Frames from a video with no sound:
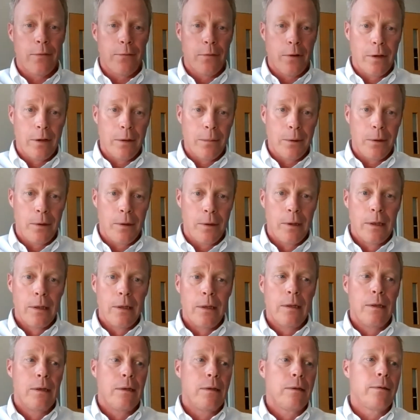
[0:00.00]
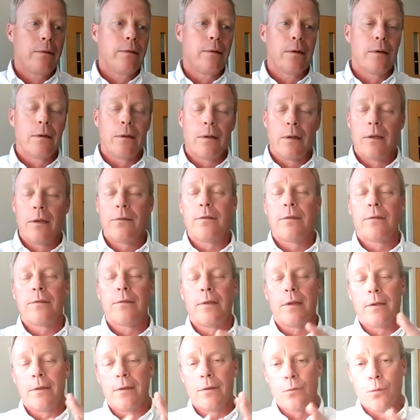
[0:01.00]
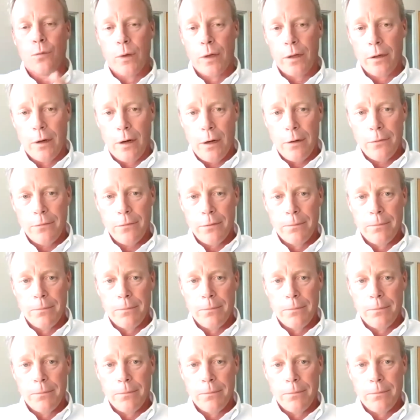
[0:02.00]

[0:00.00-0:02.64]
available, let's just take this week off.